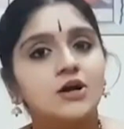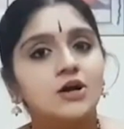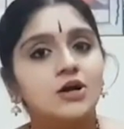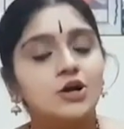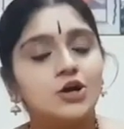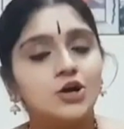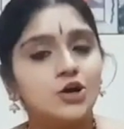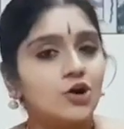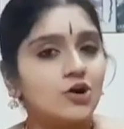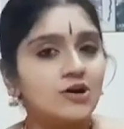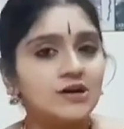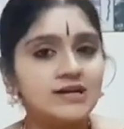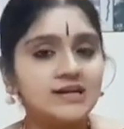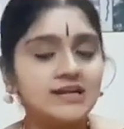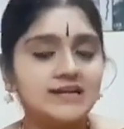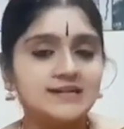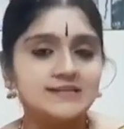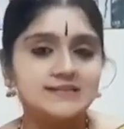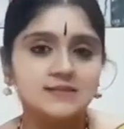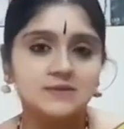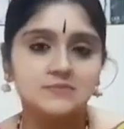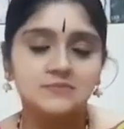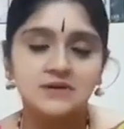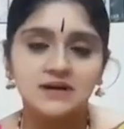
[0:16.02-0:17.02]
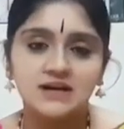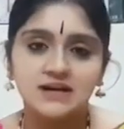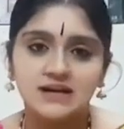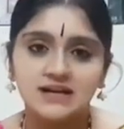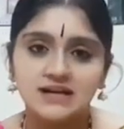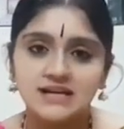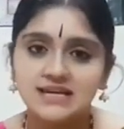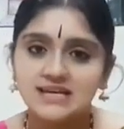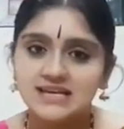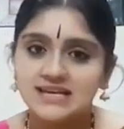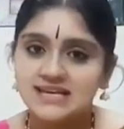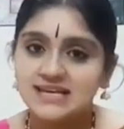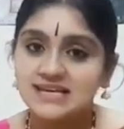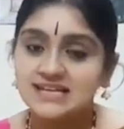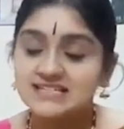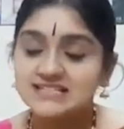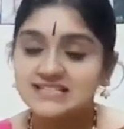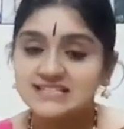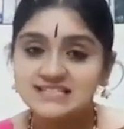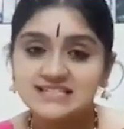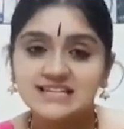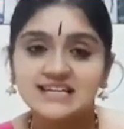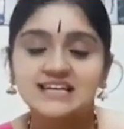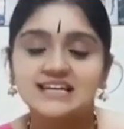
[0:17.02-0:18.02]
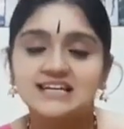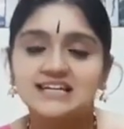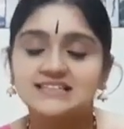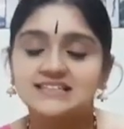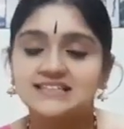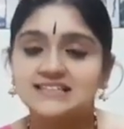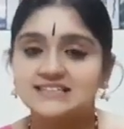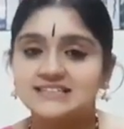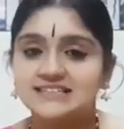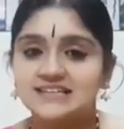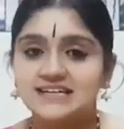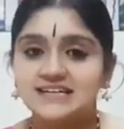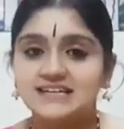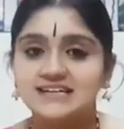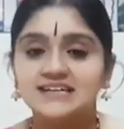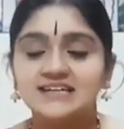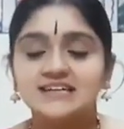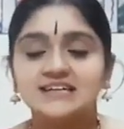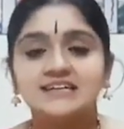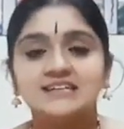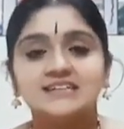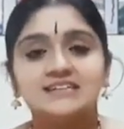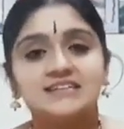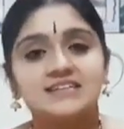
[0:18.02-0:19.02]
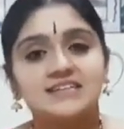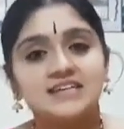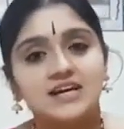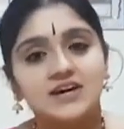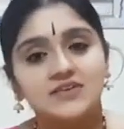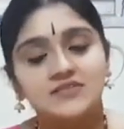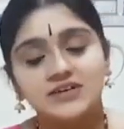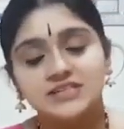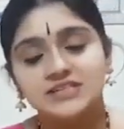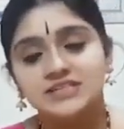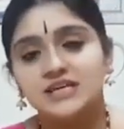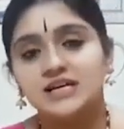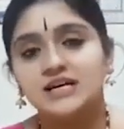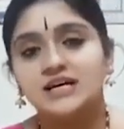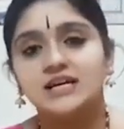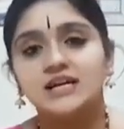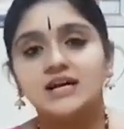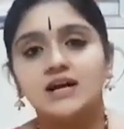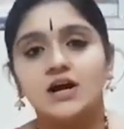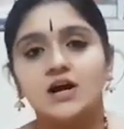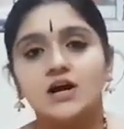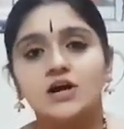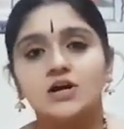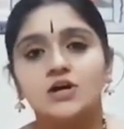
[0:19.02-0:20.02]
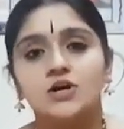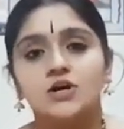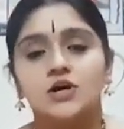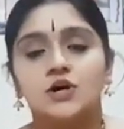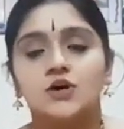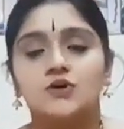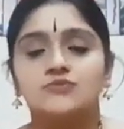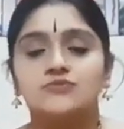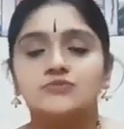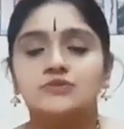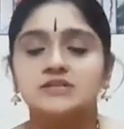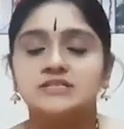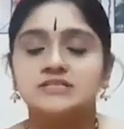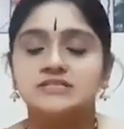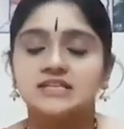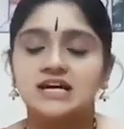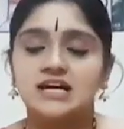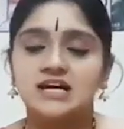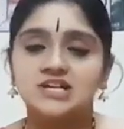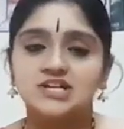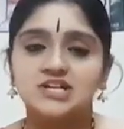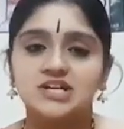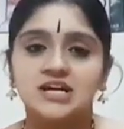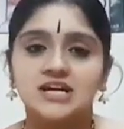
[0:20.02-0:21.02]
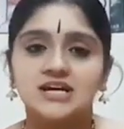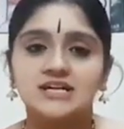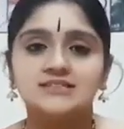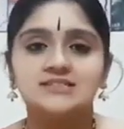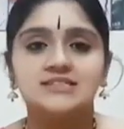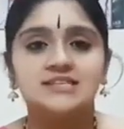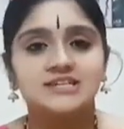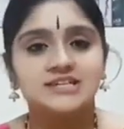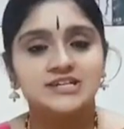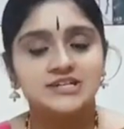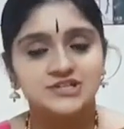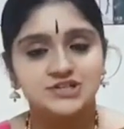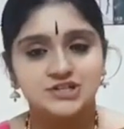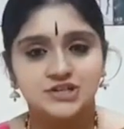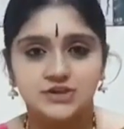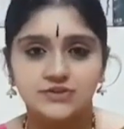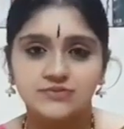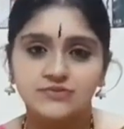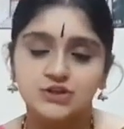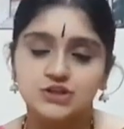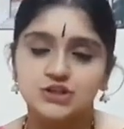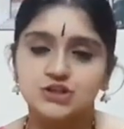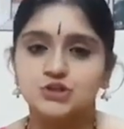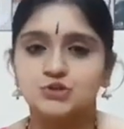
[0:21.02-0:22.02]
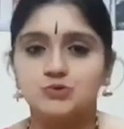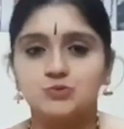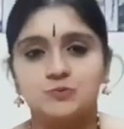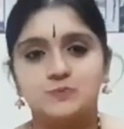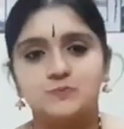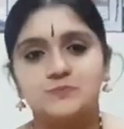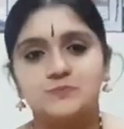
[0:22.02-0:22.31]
Lord Narasimha is none other than the avatara of Sakshat Sri Vishnu.